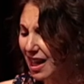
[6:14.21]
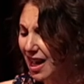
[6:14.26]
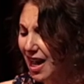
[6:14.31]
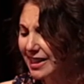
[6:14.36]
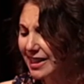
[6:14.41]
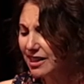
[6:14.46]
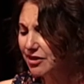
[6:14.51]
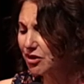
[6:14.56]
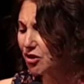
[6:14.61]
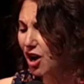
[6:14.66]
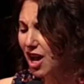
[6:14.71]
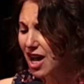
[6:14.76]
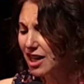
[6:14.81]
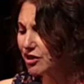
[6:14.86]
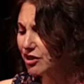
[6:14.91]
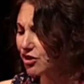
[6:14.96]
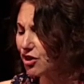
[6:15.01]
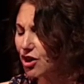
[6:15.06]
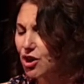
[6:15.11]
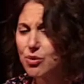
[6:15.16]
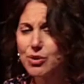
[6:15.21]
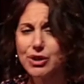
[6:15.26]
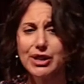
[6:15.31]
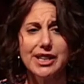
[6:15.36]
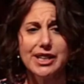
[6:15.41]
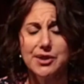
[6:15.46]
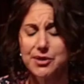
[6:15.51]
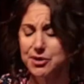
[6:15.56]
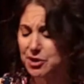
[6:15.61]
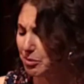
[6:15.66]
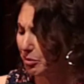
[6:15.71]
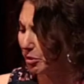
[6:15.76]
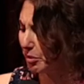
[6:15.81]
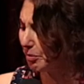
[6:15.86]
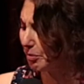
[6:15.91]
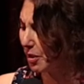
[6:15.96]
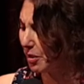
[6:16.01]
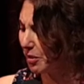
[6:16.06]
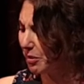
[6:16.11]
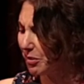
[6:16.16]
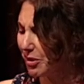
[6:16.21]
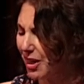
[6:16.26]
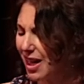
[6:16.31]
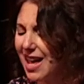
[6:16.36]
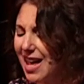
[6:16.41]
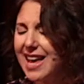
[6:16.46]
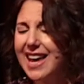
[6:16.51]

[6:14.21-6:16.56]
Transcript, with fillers: I either hugged Joe or kissed him or both,